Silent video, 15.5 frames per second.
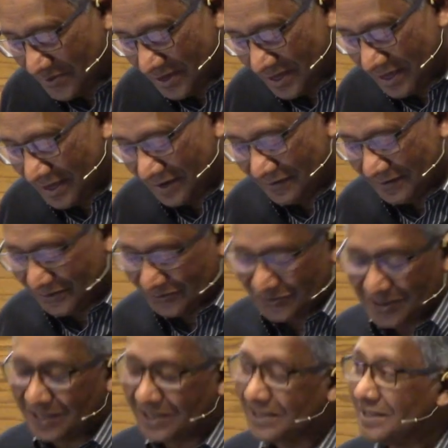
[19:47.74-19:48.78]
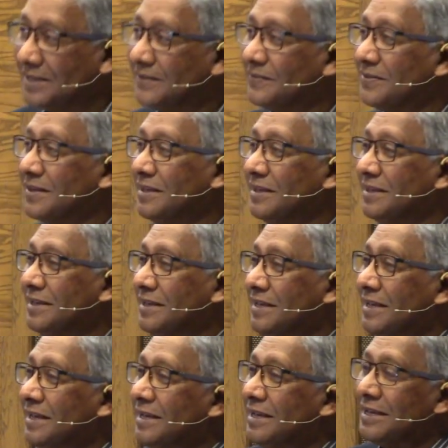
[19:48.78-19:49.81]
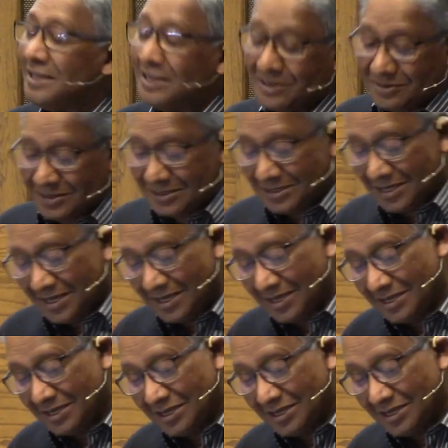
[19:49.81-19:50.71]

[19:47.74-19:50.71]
may have as well. Here is a